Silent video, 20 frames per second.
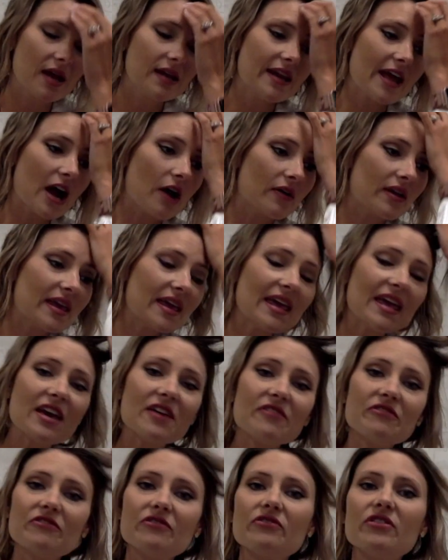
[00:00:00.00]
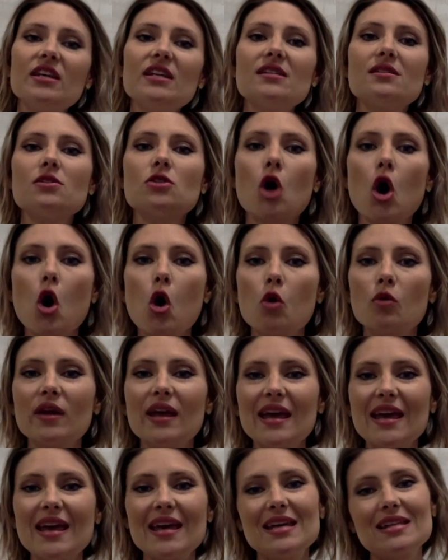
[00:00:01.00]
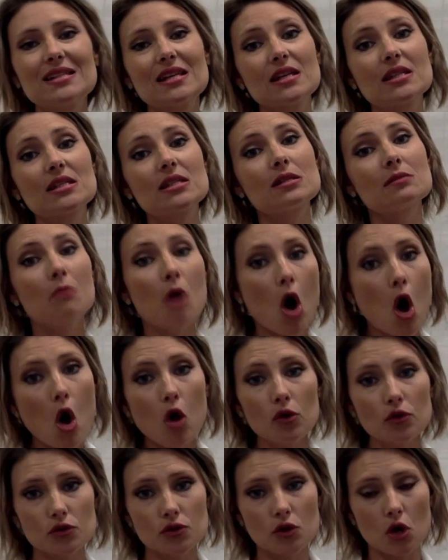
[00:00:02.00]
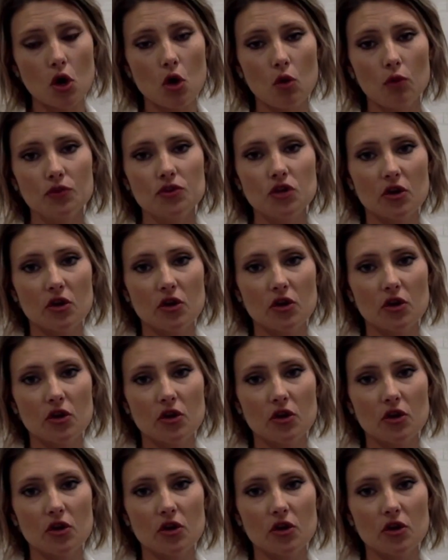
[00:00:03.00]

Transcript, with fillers: Now, if the zone is a small zone,